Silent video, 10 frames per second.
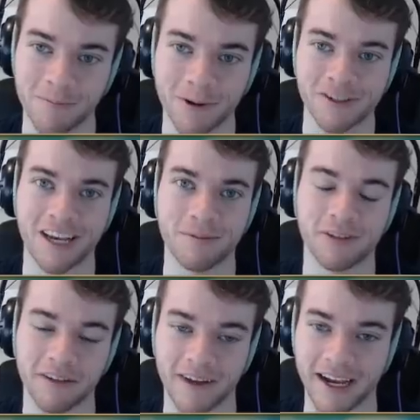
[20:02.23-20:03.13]
post-game
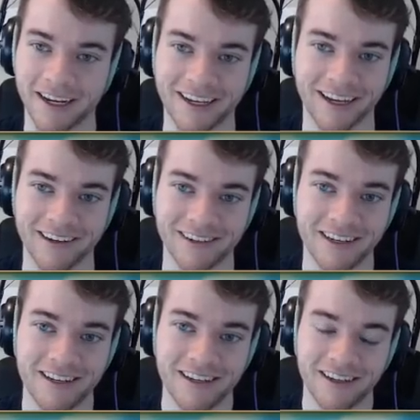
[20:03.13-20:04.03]
stuff I could get,
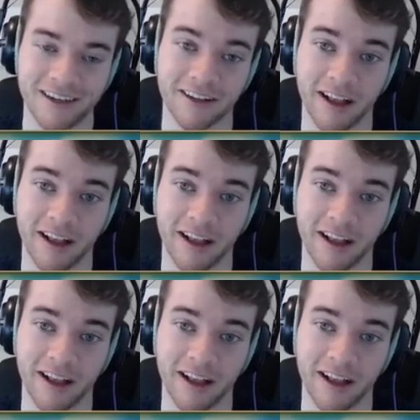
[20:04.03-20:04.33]
it'll